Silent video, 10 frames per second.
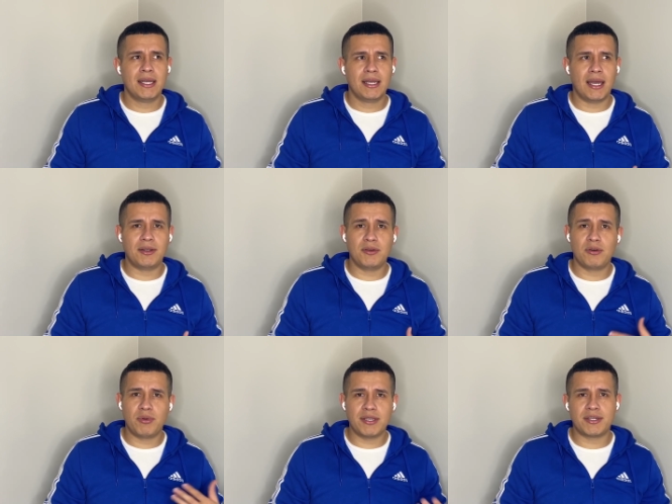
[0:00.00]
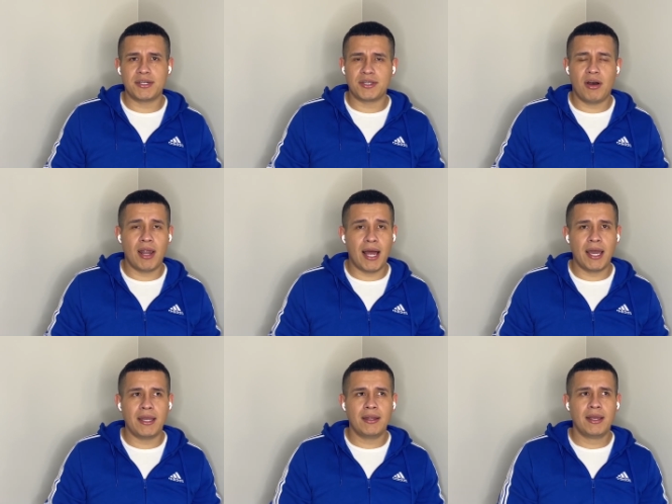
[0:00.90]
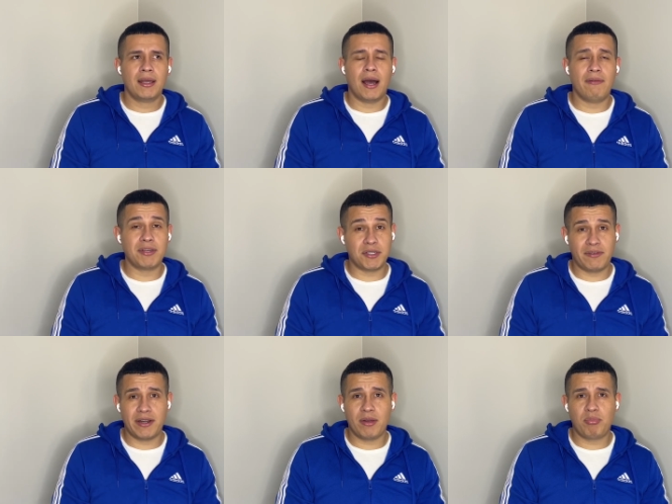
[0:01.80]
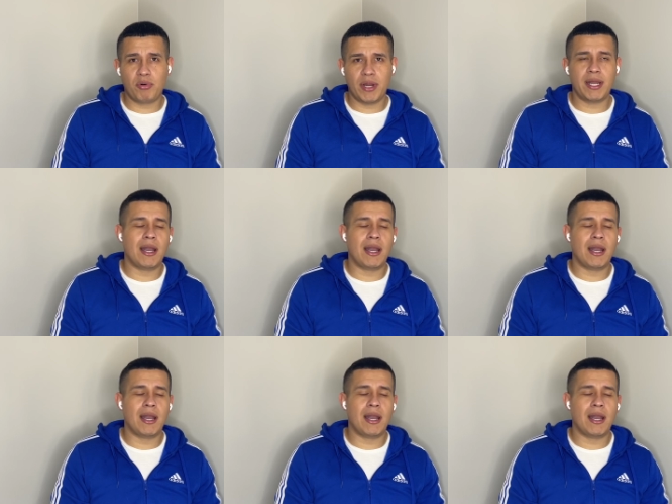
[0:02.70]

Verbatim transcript: and do your research online, uh, which is very important.